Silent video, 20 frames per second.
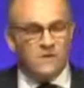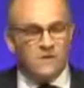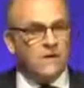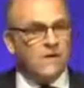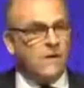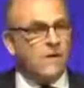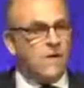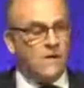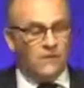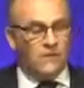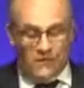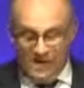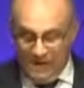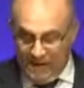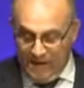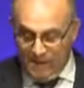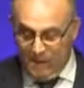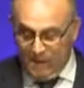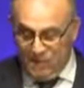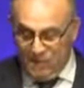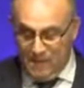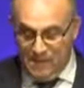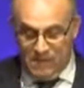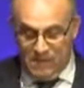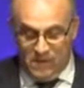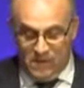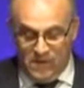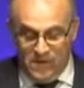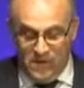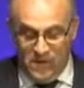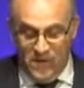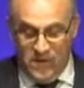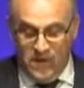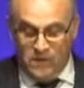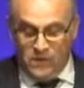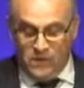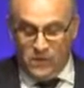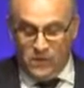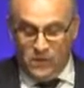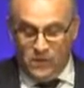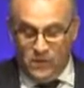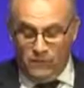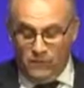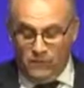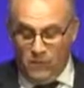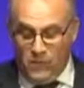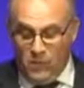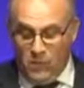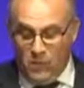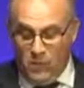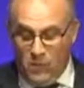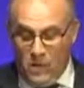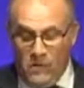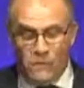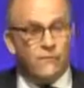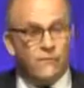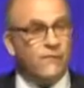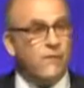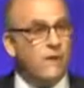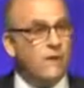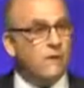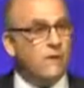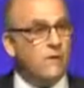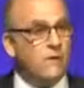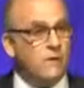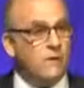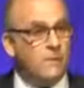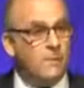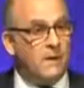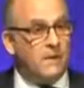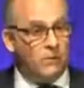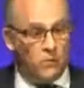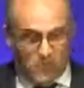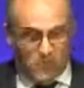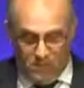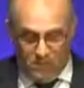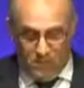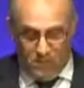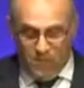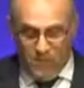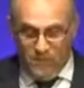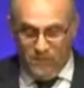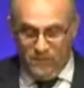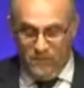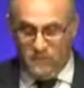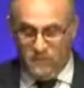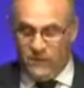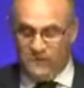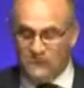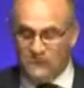to the 19 African members of the Commonwealth through the Special Commonwealth